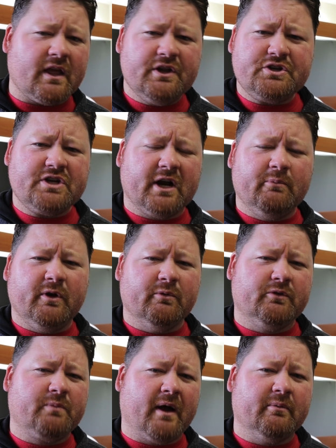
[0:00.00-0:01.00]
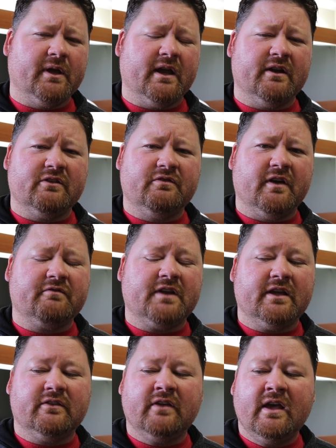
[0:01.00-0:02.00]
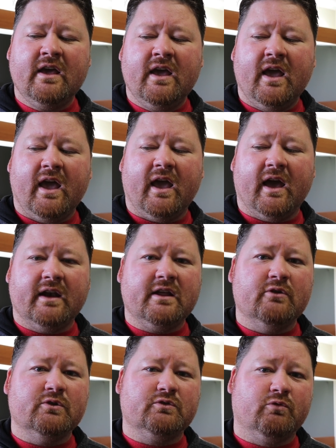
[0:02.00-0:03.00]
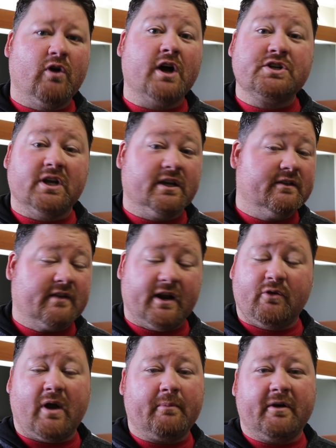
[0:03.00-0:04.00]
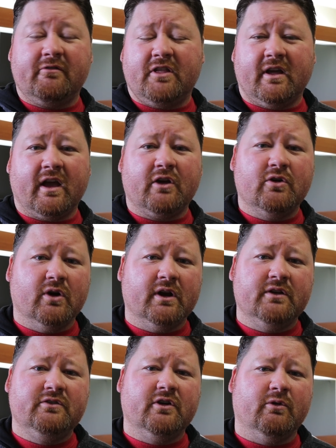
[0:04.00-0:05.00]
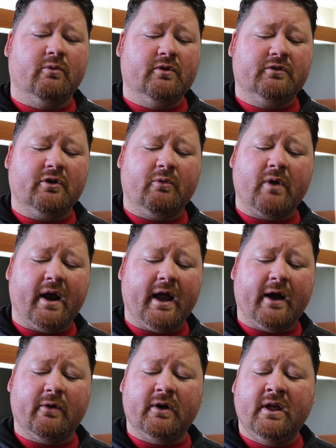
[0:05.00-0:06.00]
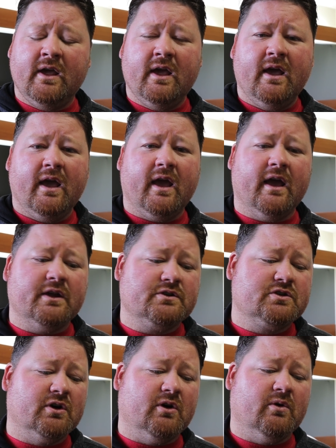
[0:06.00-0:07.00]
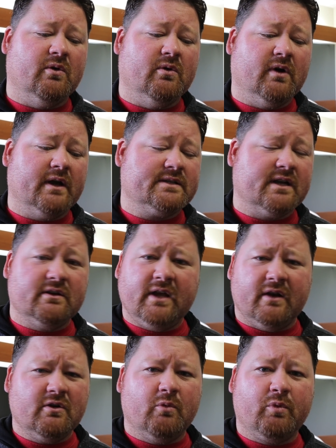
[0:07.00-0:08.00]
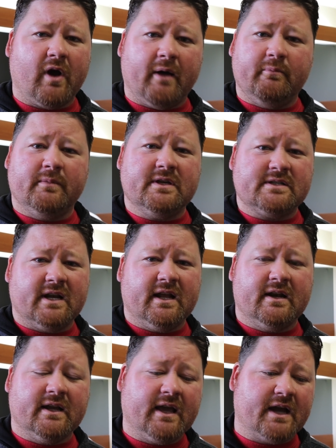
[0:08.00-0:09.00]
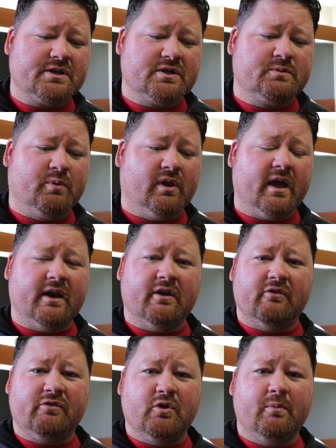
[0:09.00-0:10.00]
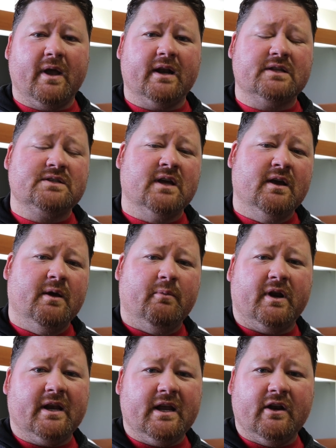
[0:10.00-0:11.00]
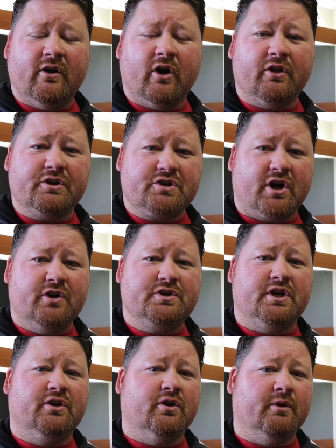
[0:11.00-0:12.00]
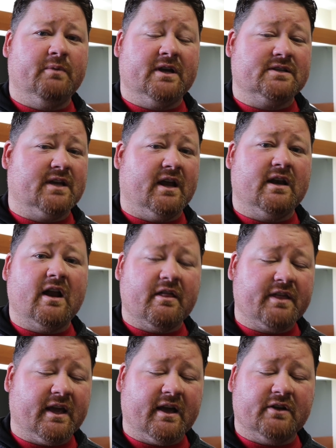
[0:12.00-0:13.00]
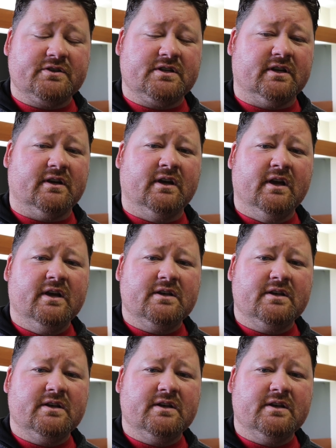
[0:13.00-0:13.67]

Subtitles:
And this gentleman was probably in his 50s, and he was rushing. He said, "I grabbed everything I could to run out." And so I said, "Yeah, no problem." He said he had to catch his plane in a few minutes, but he needed all the charge he could because he had nothing else to